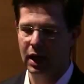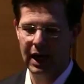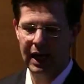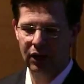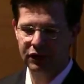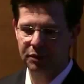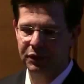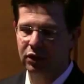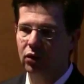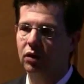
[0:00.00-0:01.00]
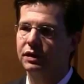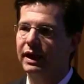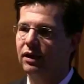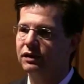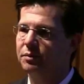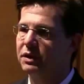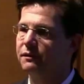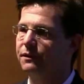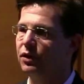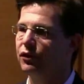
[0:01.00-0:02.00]
how something looks and how something
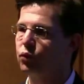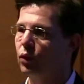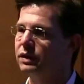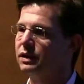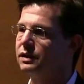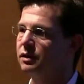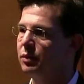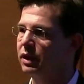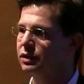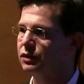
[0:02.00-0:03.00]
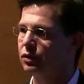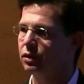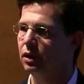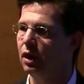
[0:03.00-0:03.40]
feels once it's administered.